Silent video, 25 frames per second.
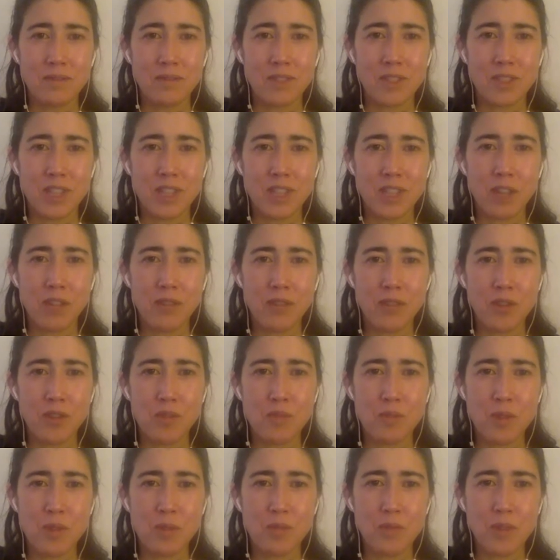Take a few
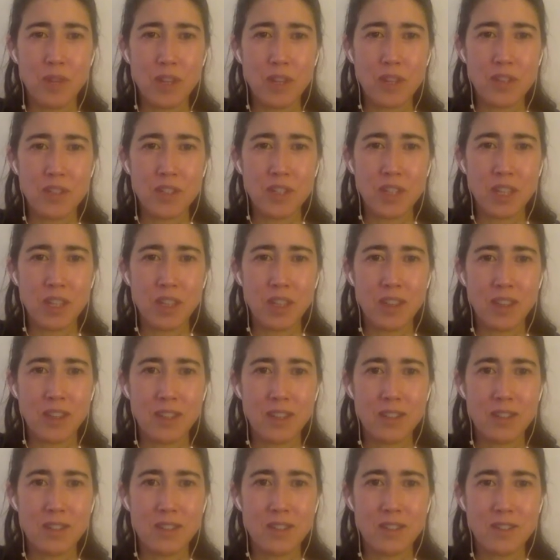more breaths like
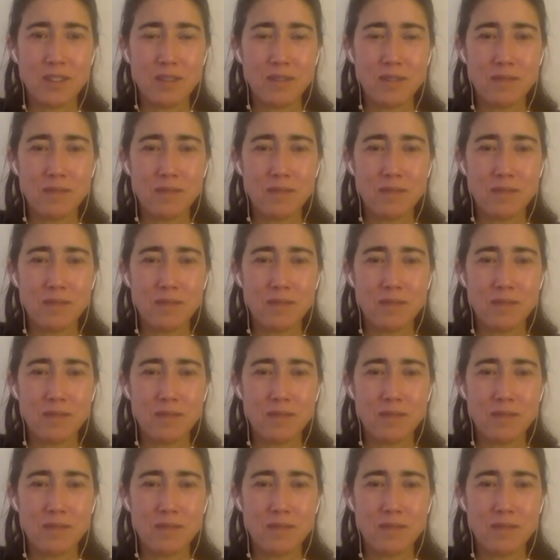this.